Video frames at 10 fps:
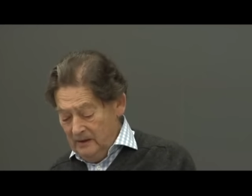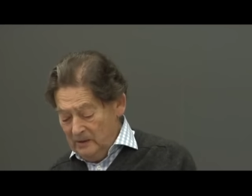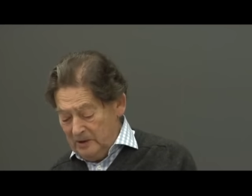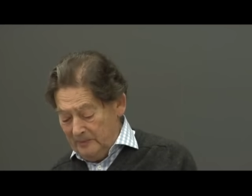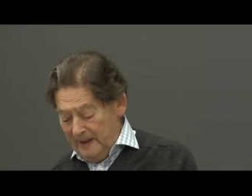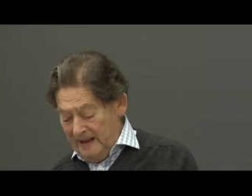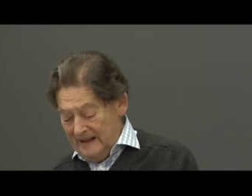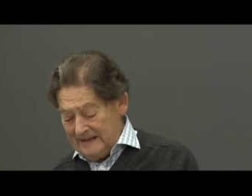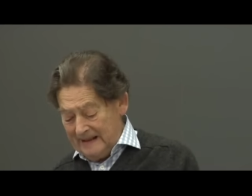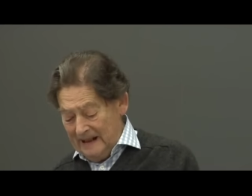which
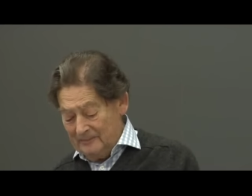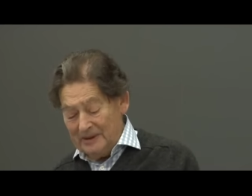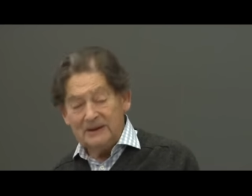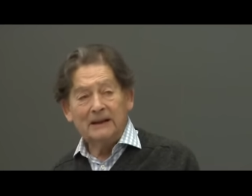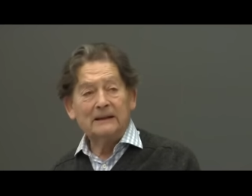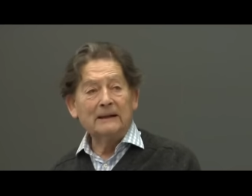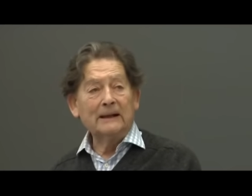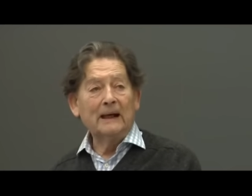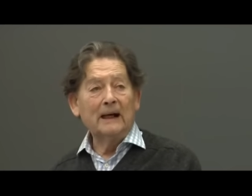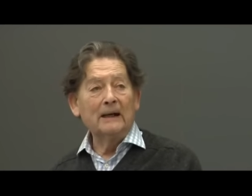bears down particularly
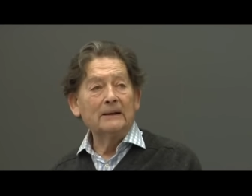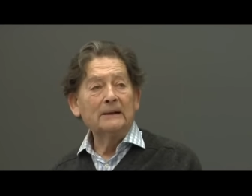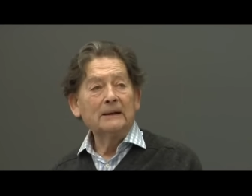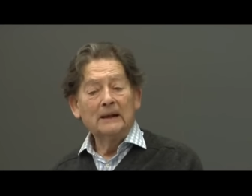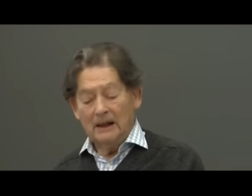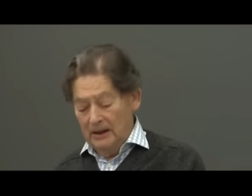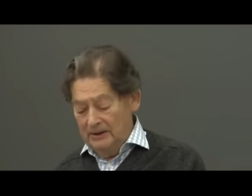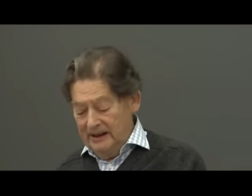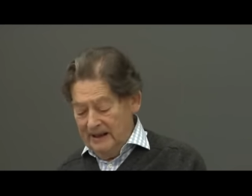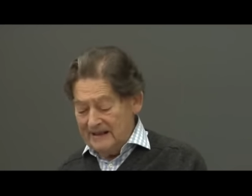hard
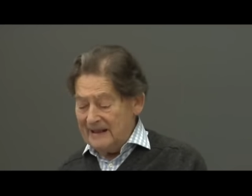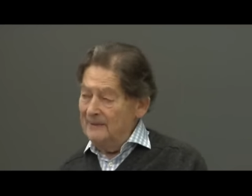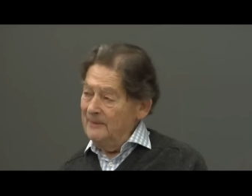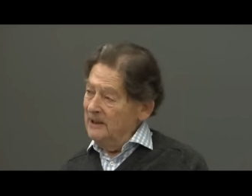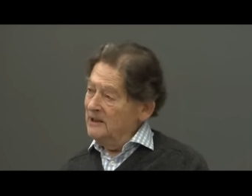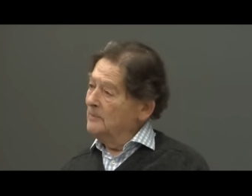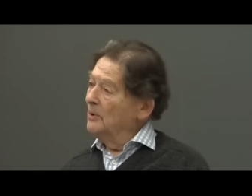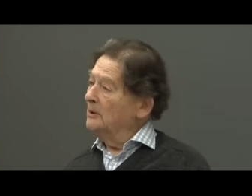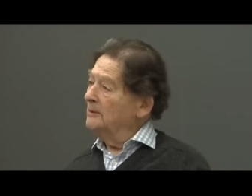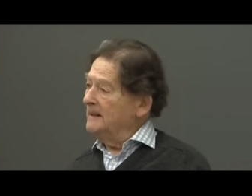on the SME,
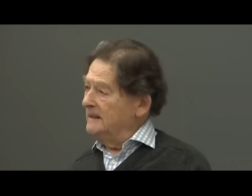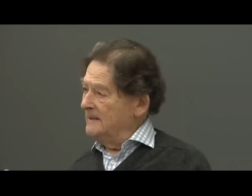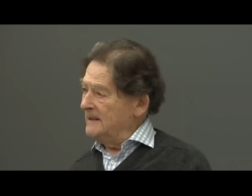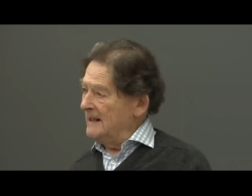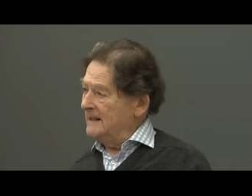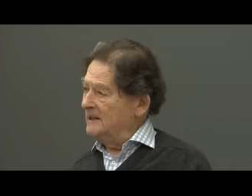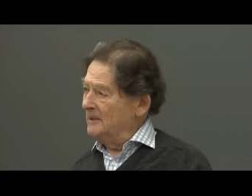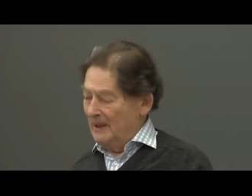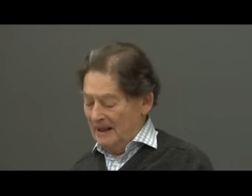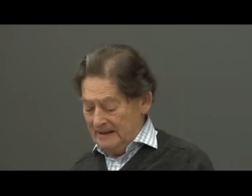small and medium sized
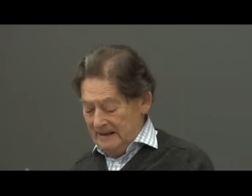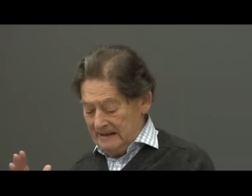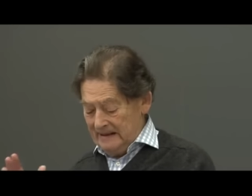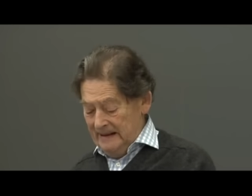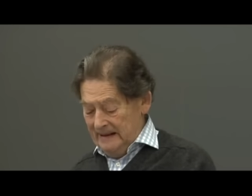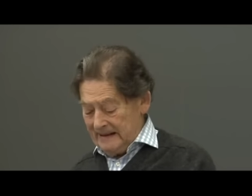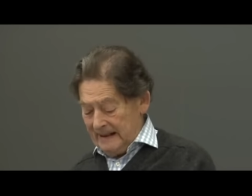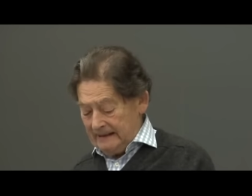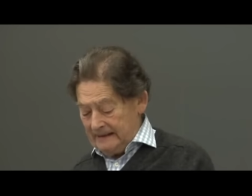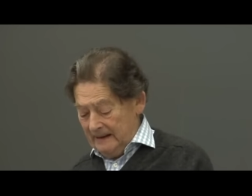enterprises
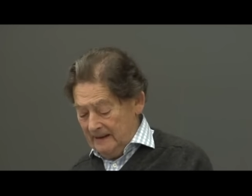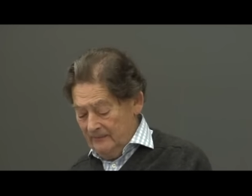sector.